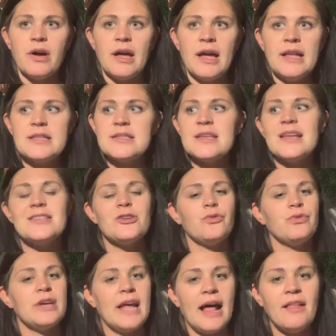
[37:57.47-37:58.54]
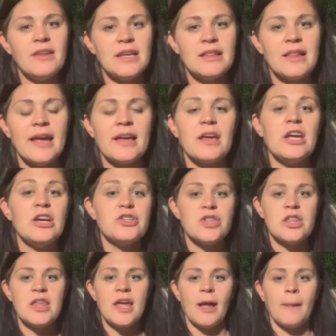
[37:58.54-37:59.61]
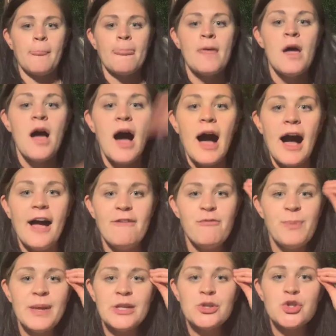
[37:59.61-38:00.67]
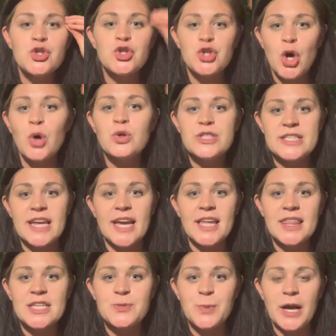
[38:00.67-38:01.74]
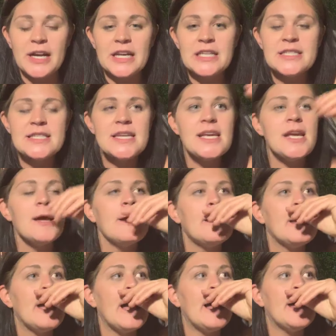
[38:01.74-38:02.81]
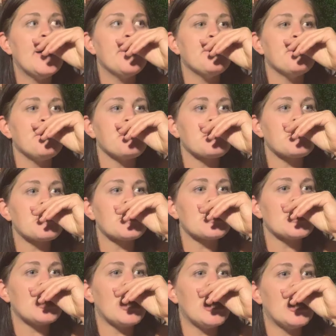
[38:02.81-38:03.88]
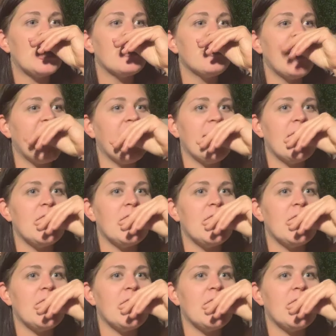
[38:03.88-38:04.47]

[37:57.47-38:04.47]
It's a reality. Like, here's the thing. I've been so sick this pregnancy, that,